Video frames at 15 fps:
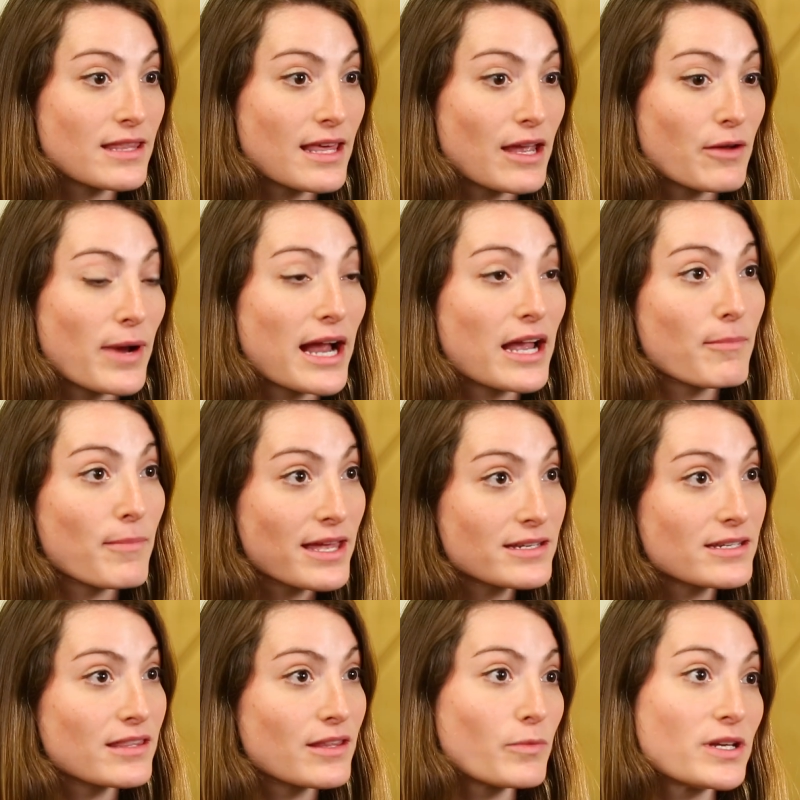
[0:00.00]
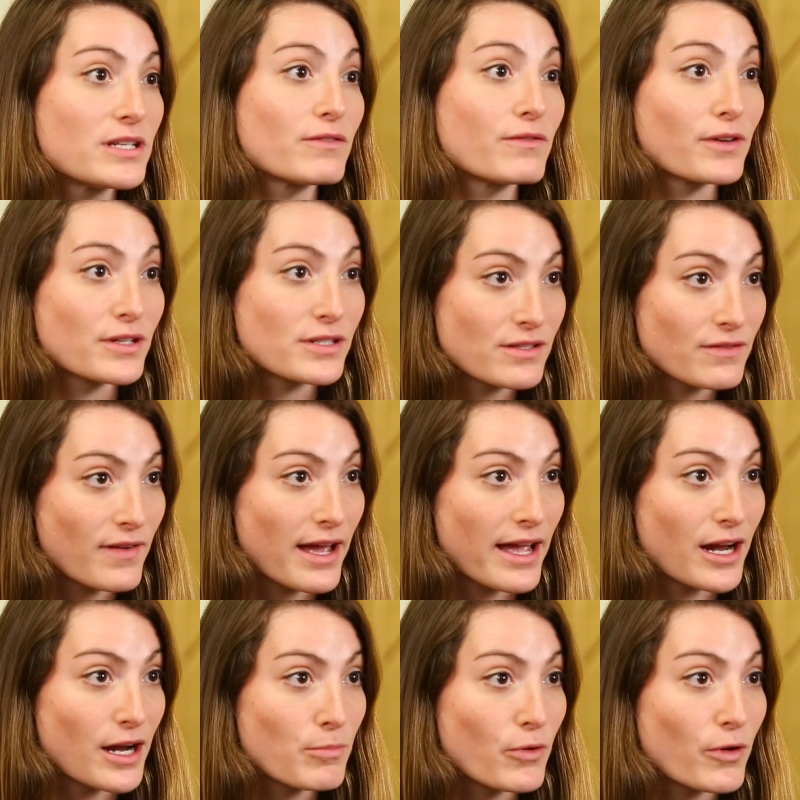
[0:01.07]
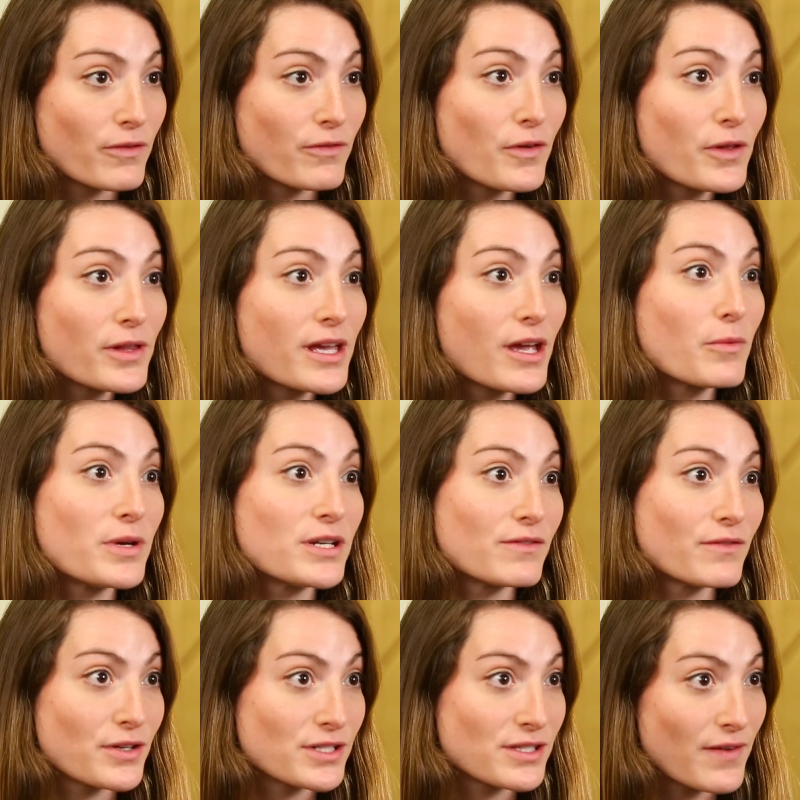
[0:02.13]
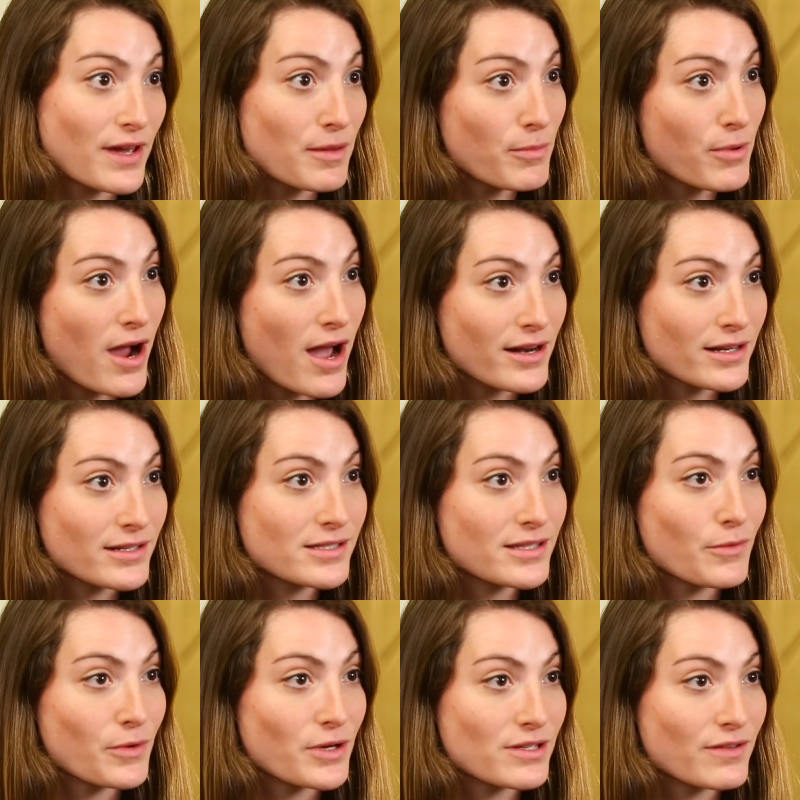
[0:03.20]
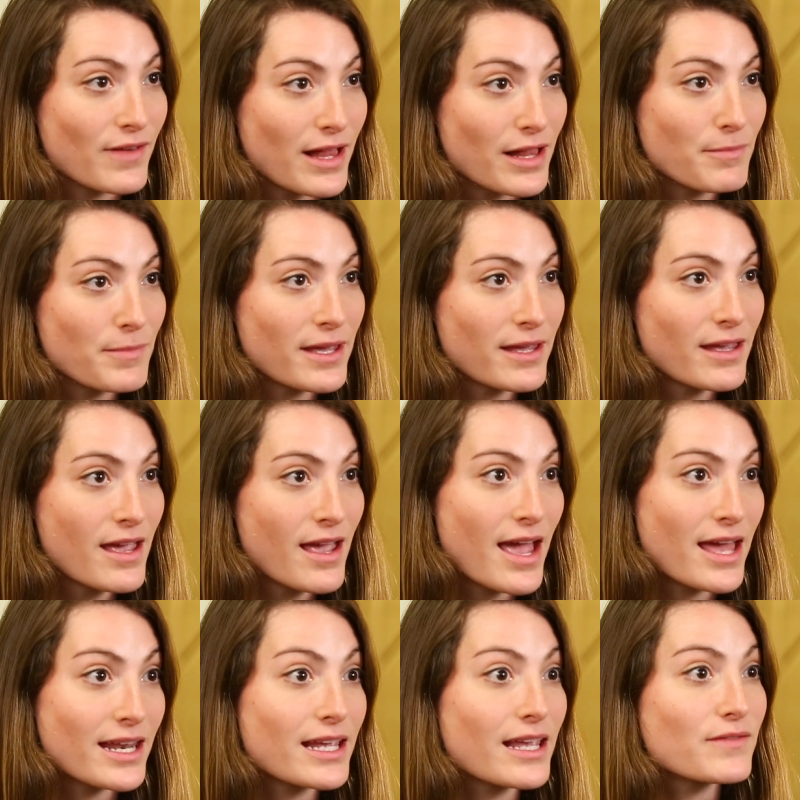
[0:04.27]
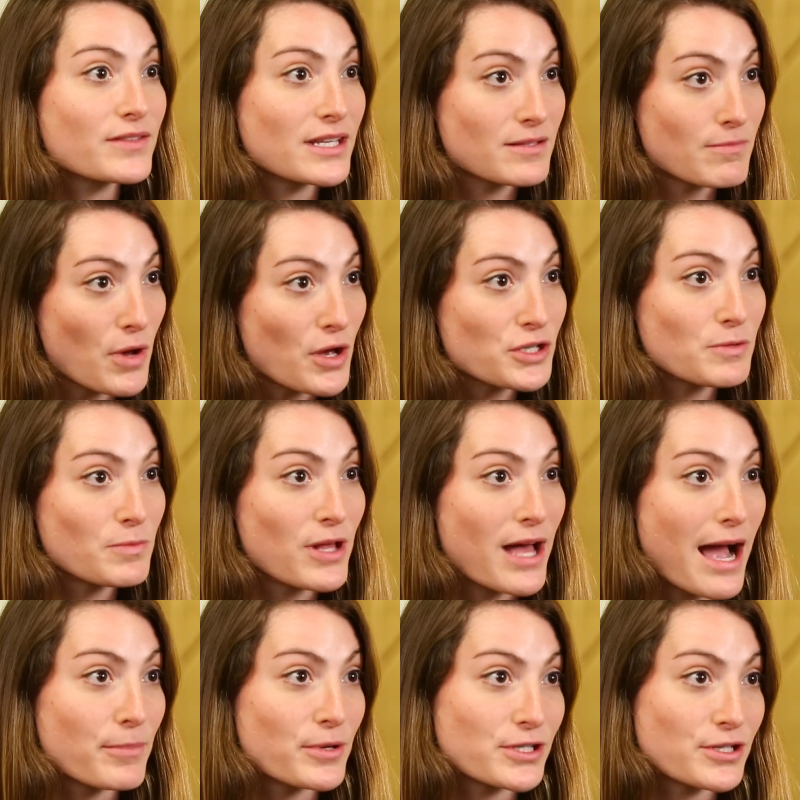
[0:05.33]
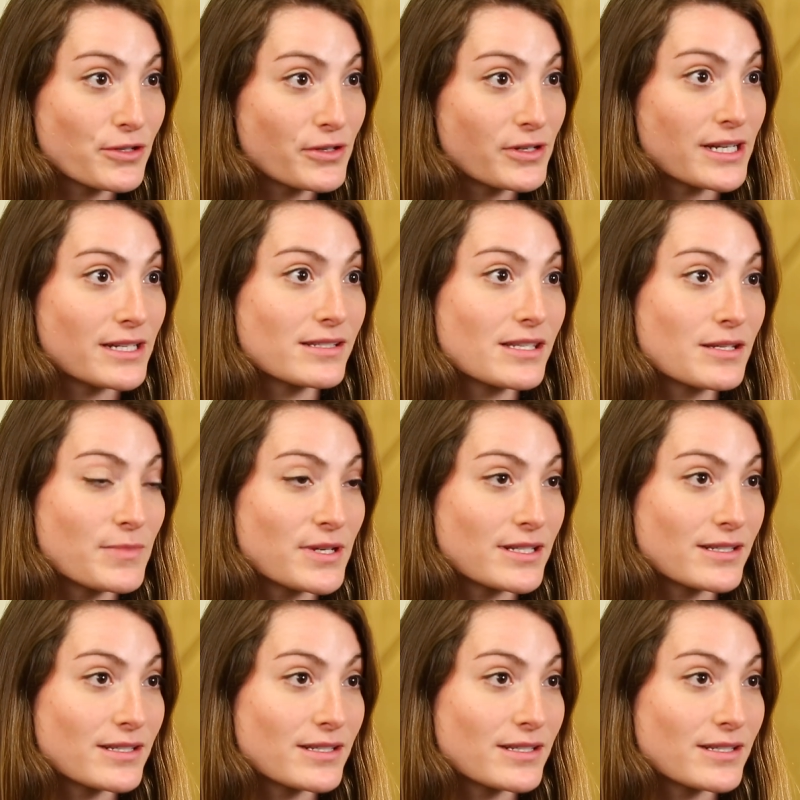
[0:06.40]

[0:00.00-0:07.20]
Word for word: They recommended that we diversify our portfolio, we diversify the products that we're developing, and it gives us multiple opportunities to be